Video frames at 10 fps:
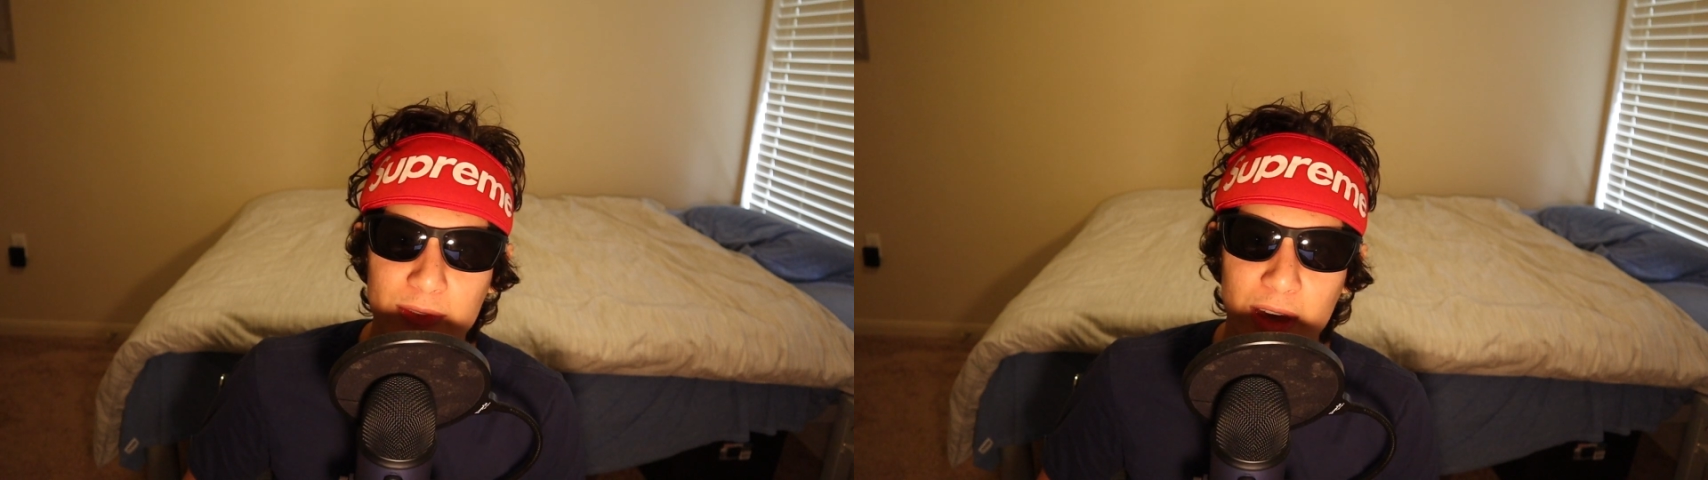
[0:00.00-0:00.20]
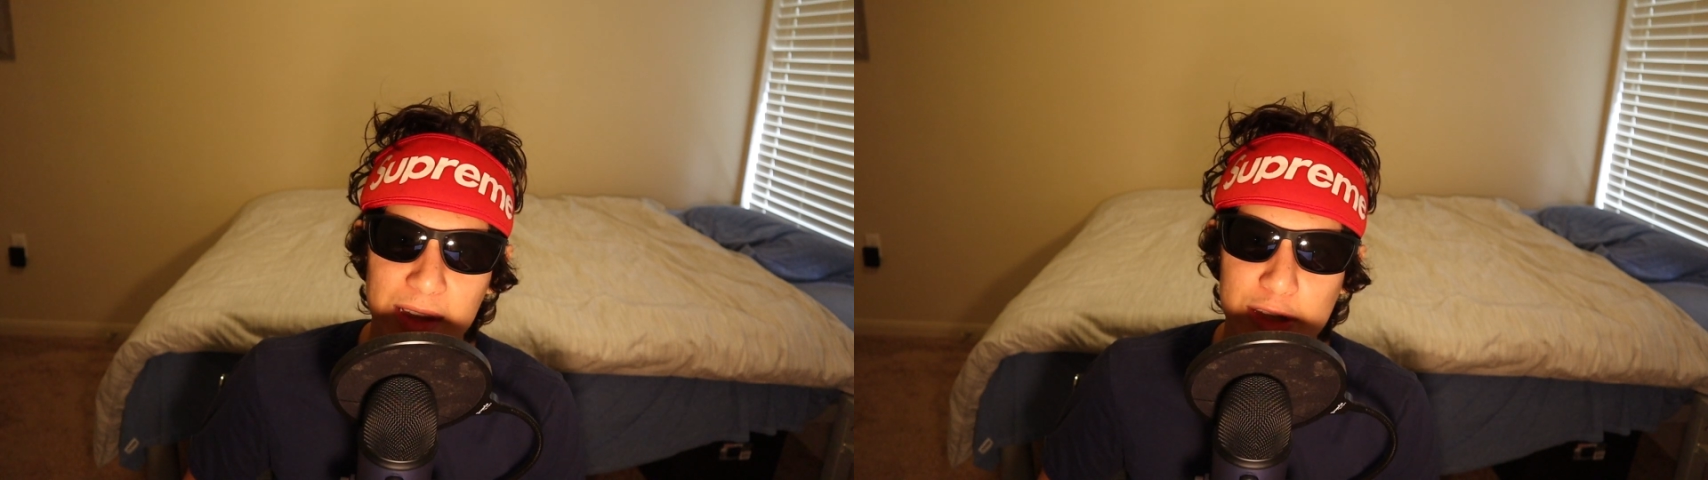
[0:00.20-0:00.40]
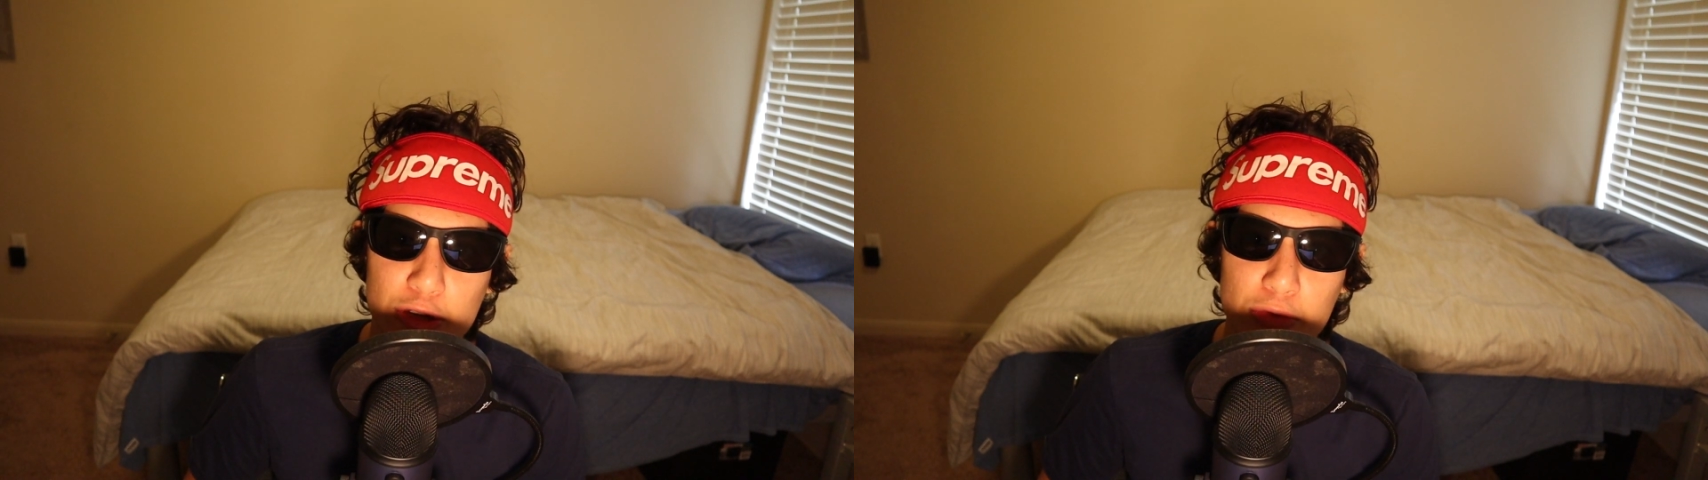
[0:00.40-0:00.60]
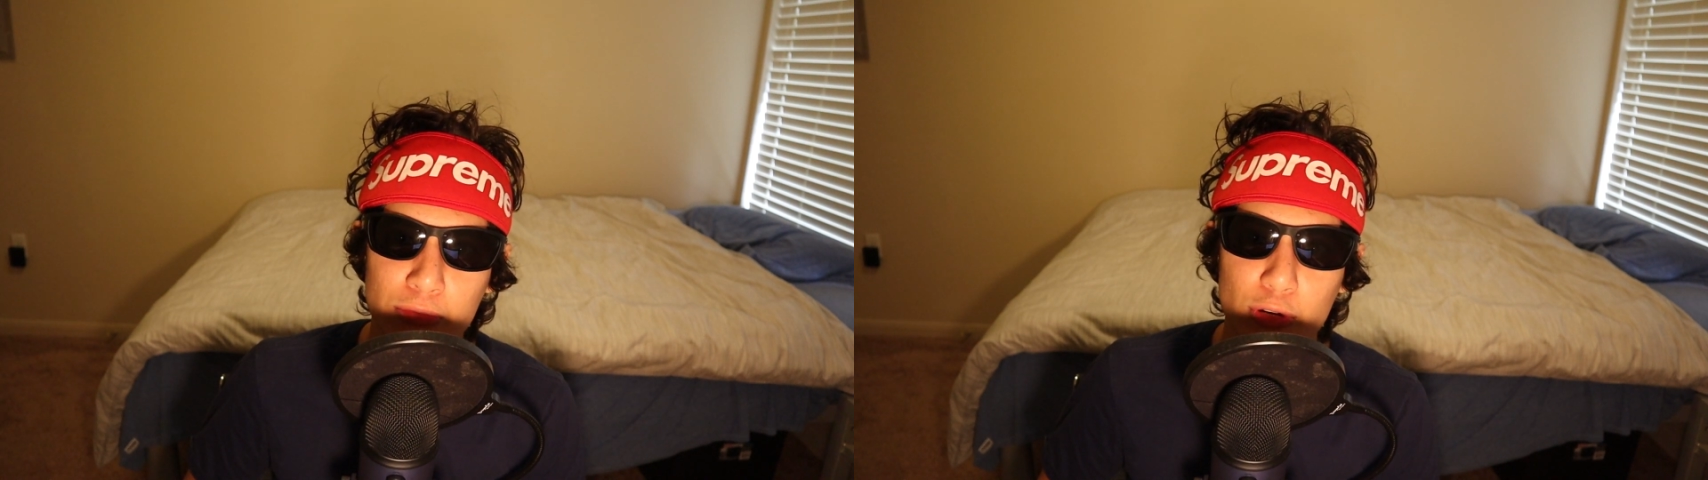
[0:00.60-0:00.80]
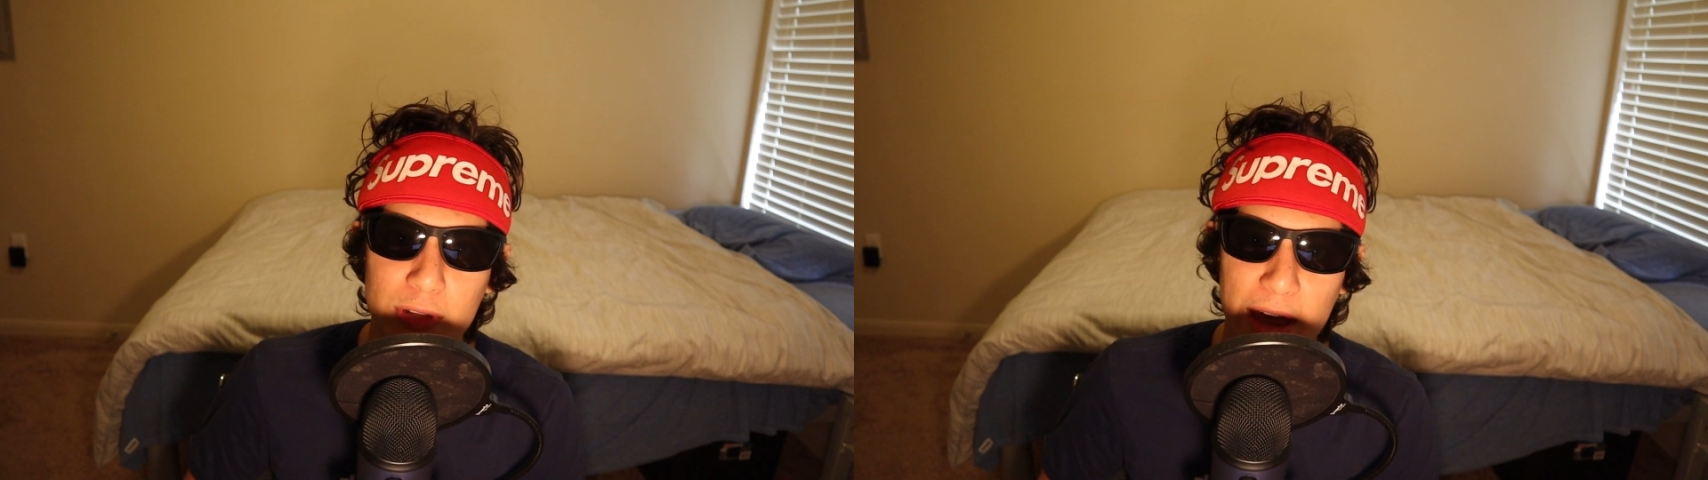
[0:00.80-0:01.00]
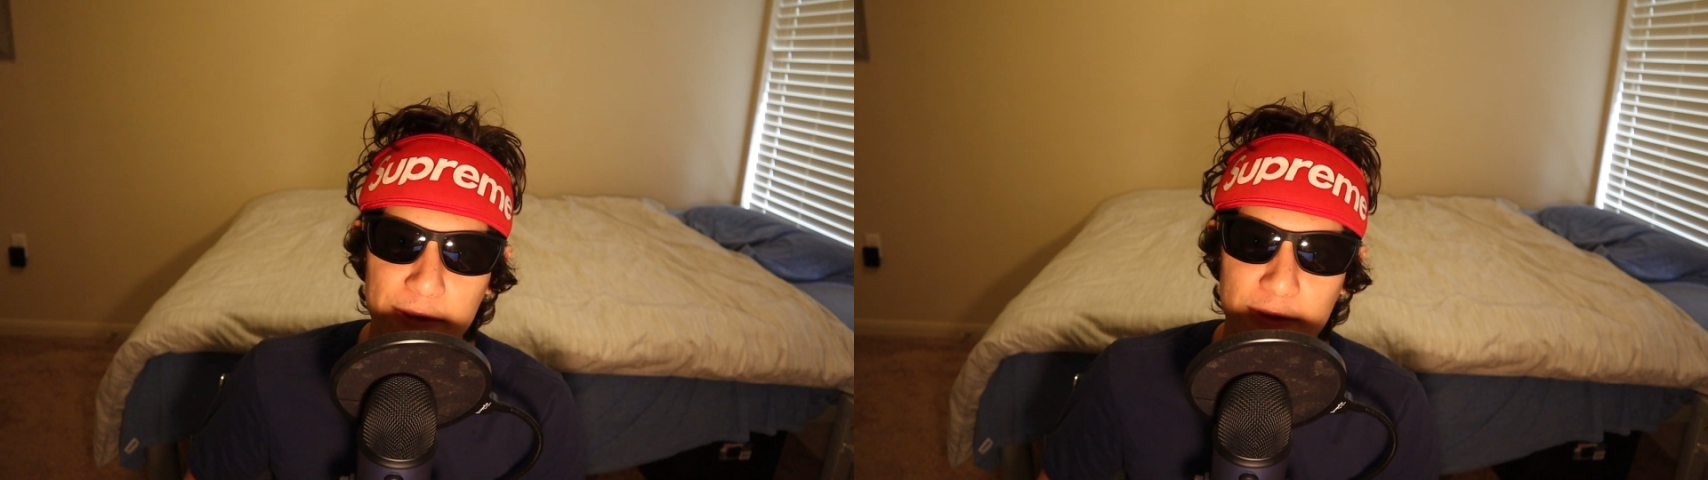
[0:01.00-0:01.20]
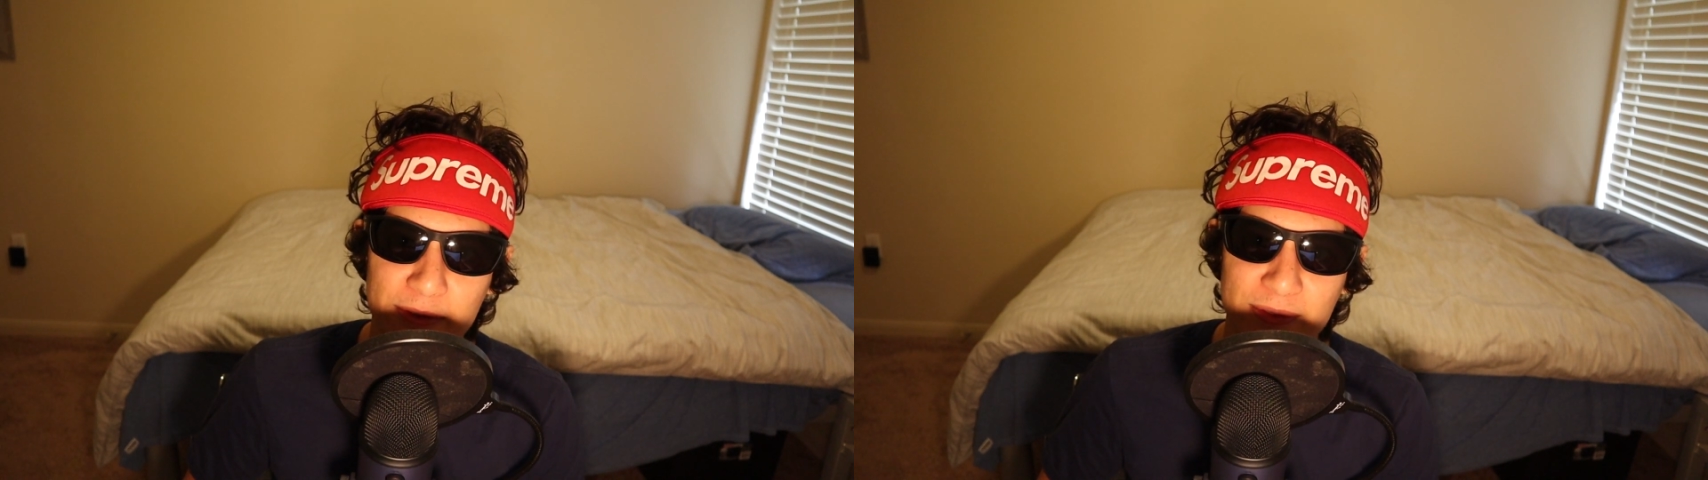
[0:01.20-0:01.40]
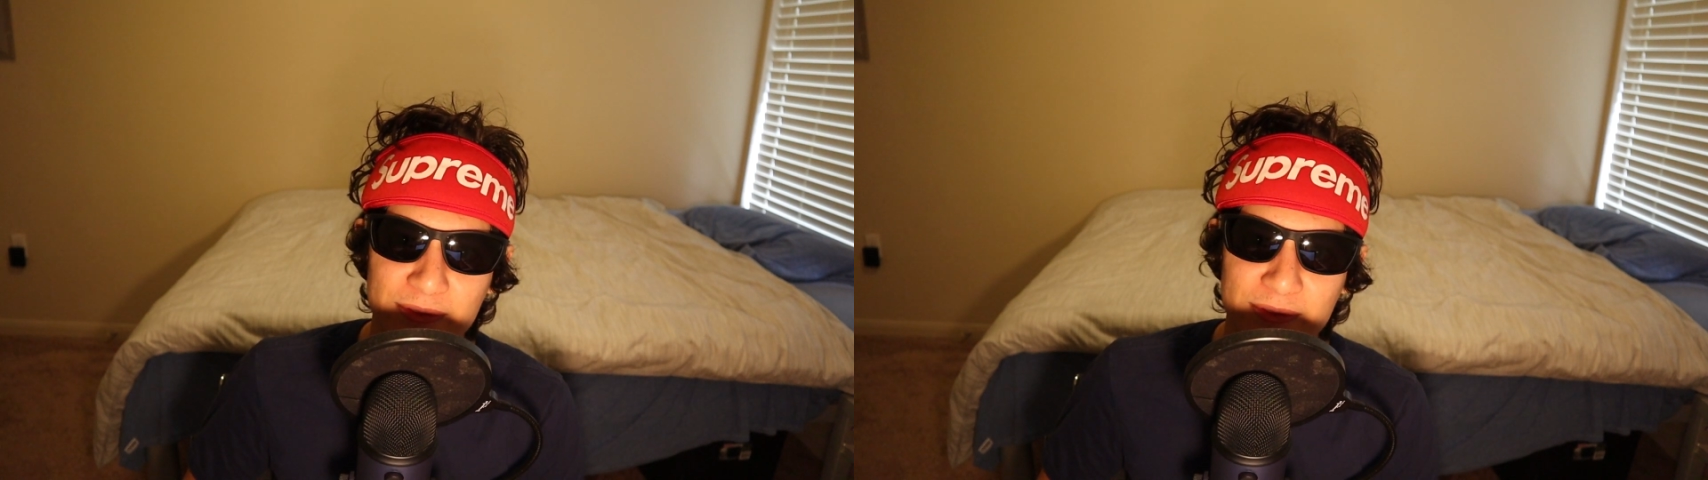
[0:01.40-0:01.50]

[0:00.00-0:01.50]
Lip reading: Okay, that's you in real life.